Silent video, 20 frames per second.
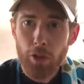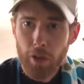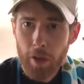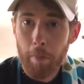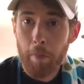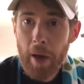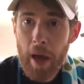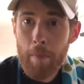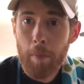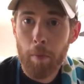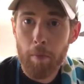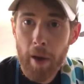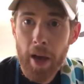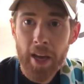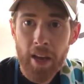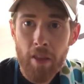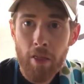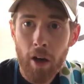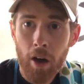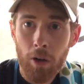You can pepper
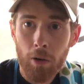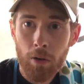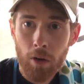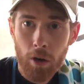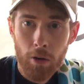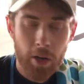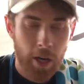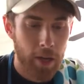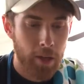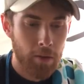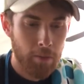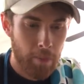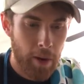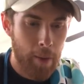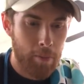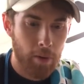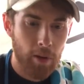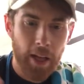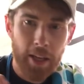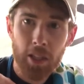bay it though, okay?
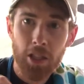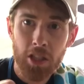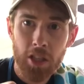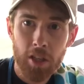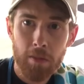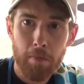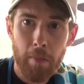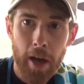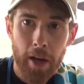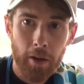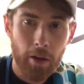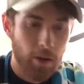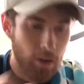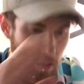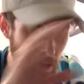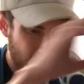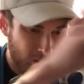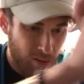Pepper like you just met her.